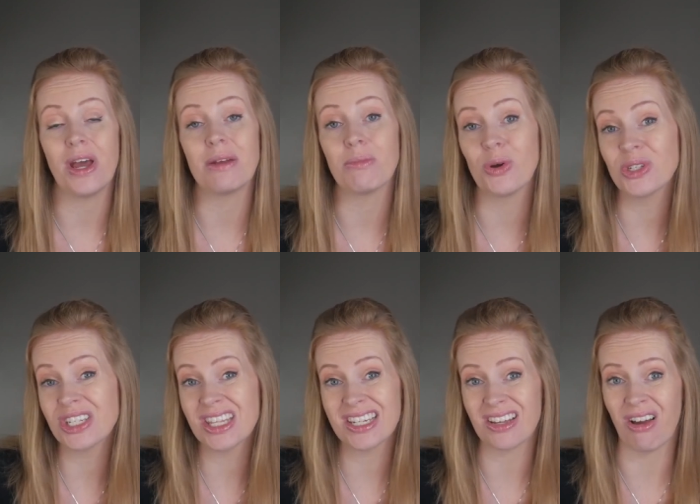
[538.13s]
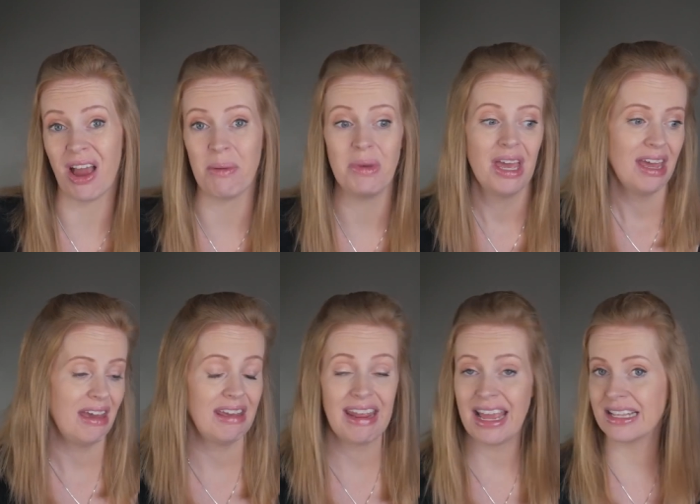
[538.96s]
and most of the time
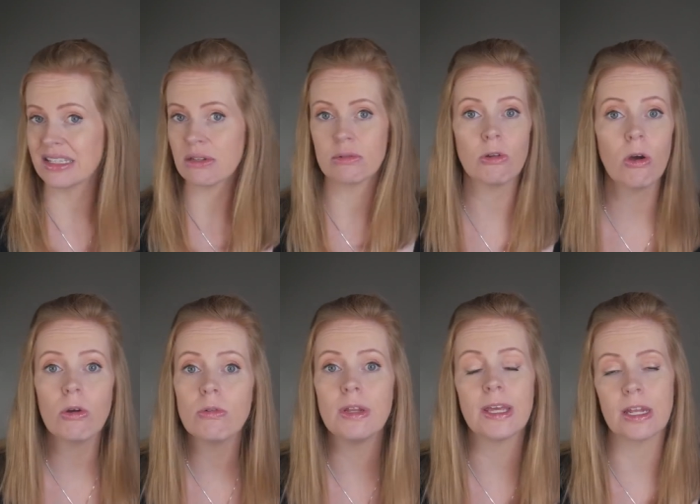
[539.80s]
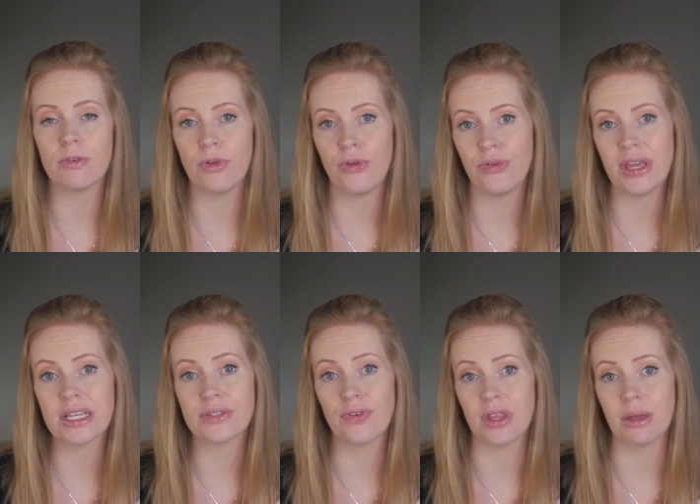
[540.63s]
it has no negative
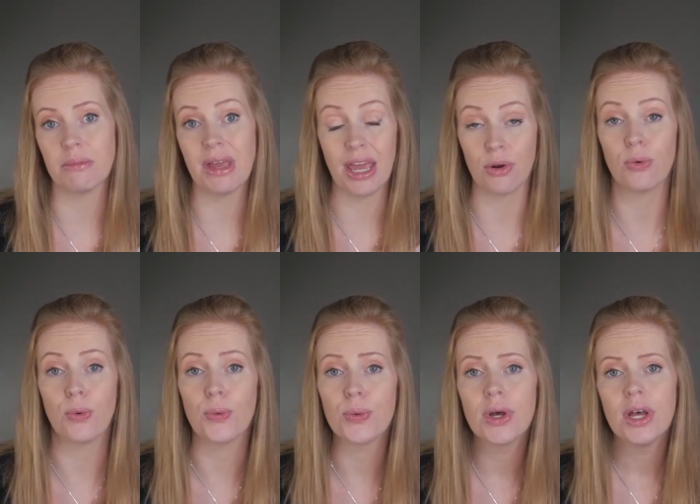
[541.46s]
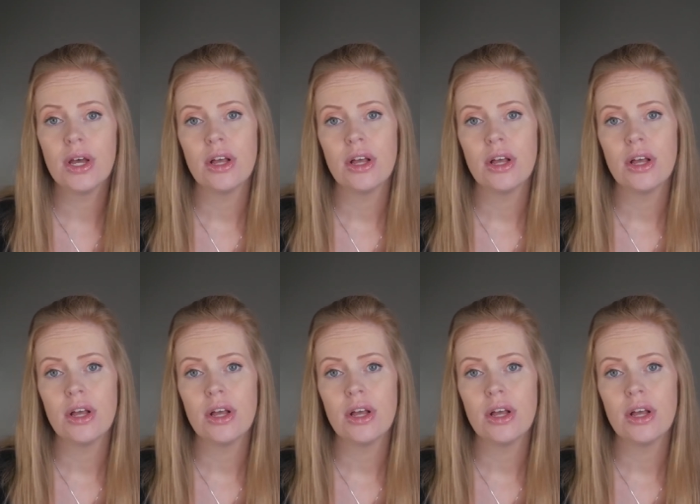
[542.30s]
effects for them at all.